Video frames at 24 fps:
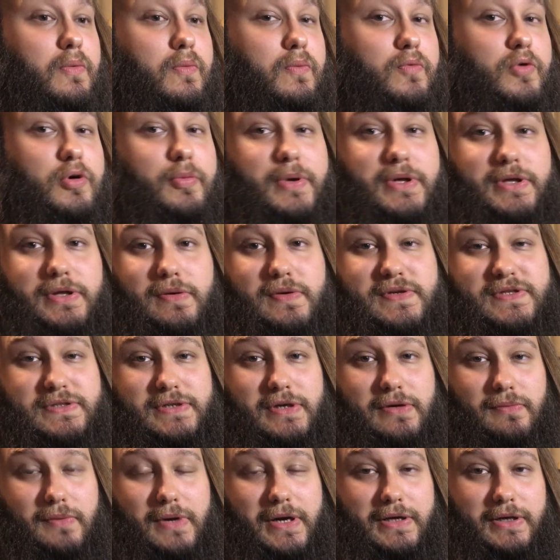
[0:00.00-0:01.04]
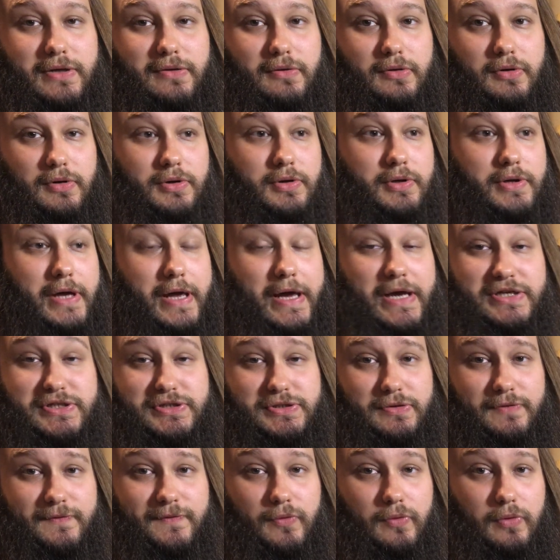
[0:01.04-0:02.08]
we'll be using a regular
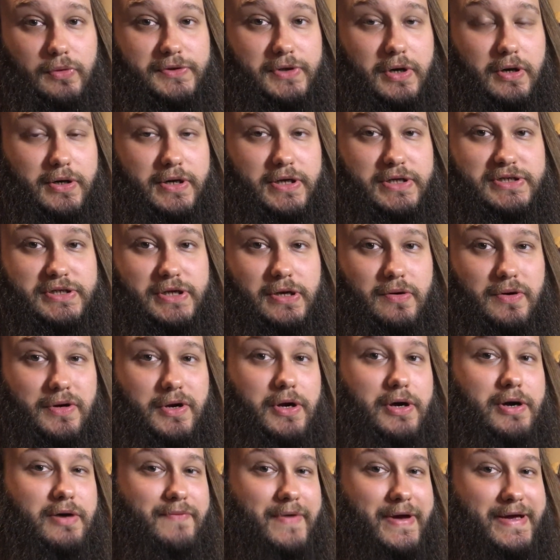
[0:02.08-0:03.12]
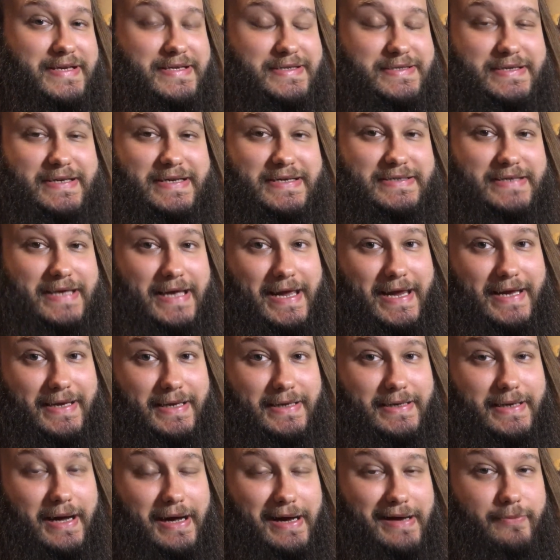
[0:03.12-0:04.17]
extra full turkey choke of a
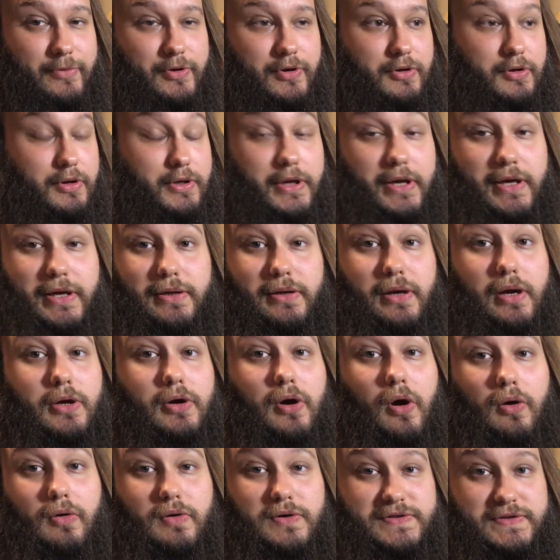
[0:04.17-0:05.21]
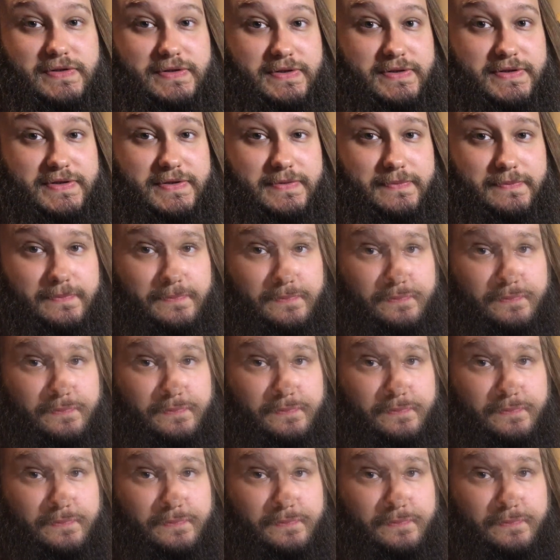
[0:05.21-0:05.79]
680 diameter, again a Carlson's.